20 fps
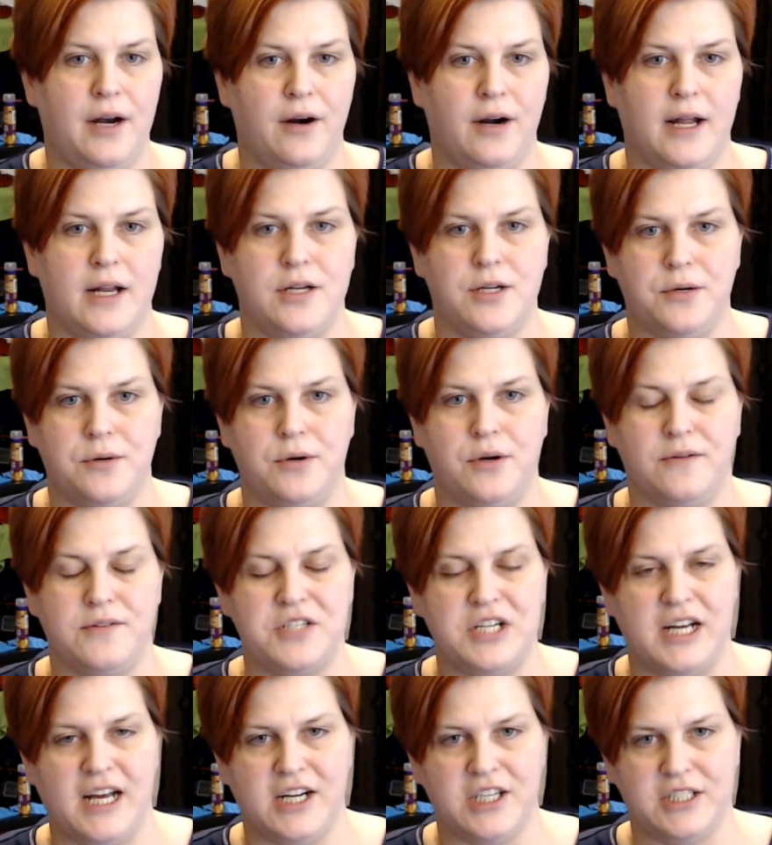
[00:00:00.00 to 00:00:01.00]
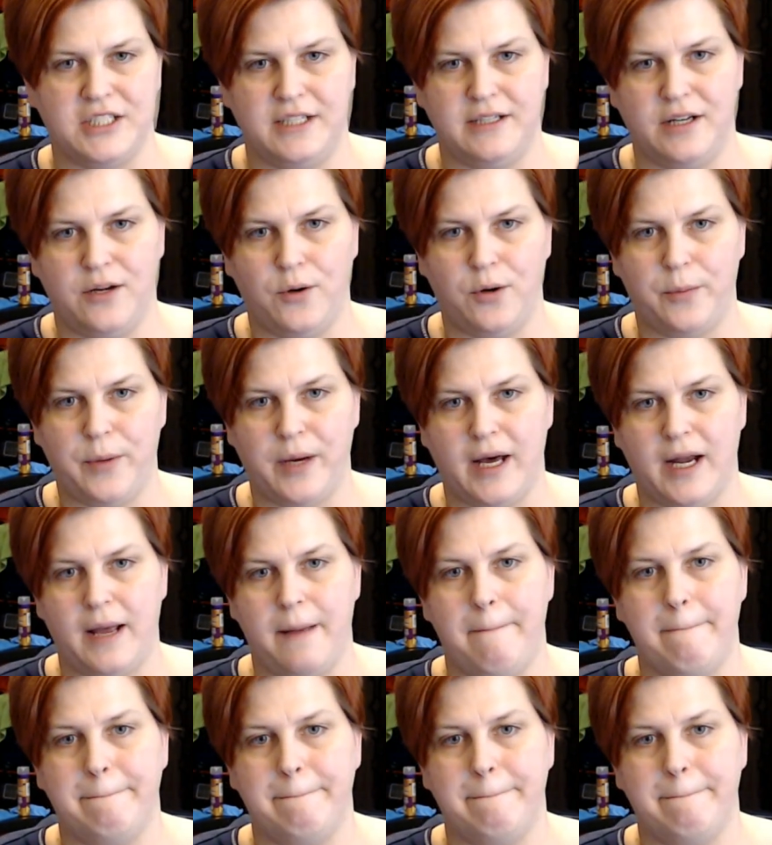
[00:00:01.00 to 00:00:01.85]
I don't know if she actually knew about it,